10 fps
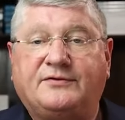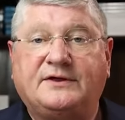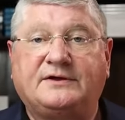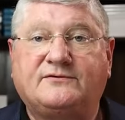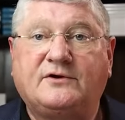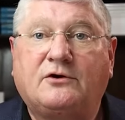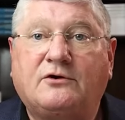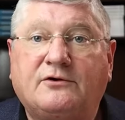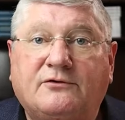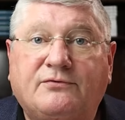other things that
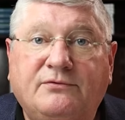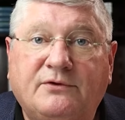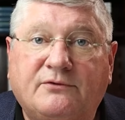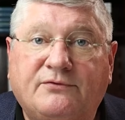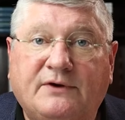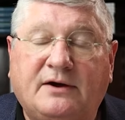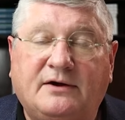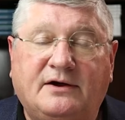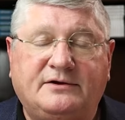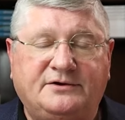hurt your your
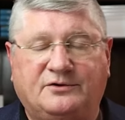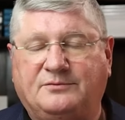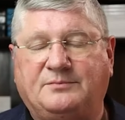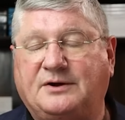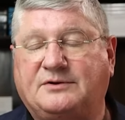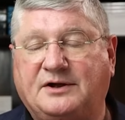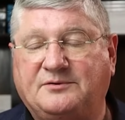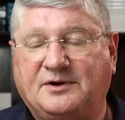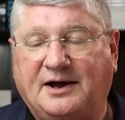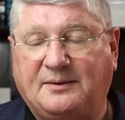uh, your
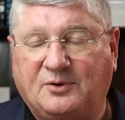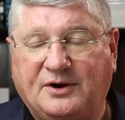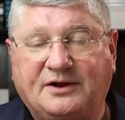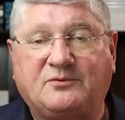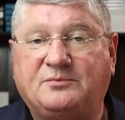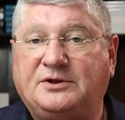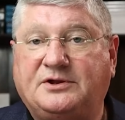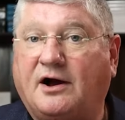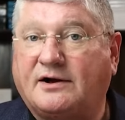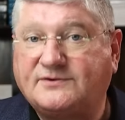mitochondria operating would be
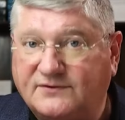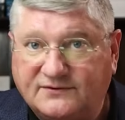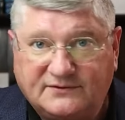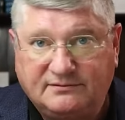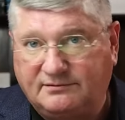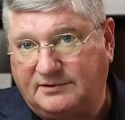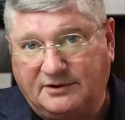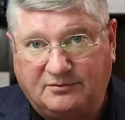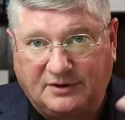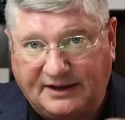toxins.
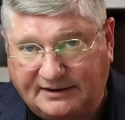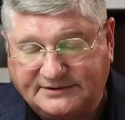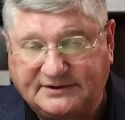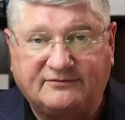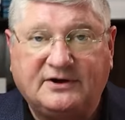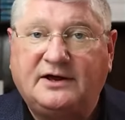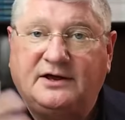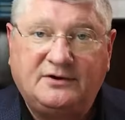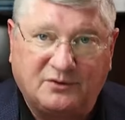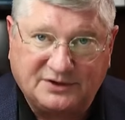You are rid of that stuff
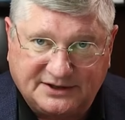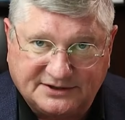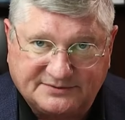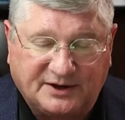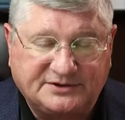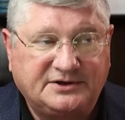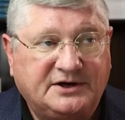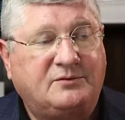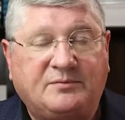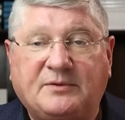won't need as much.
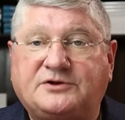Uh, we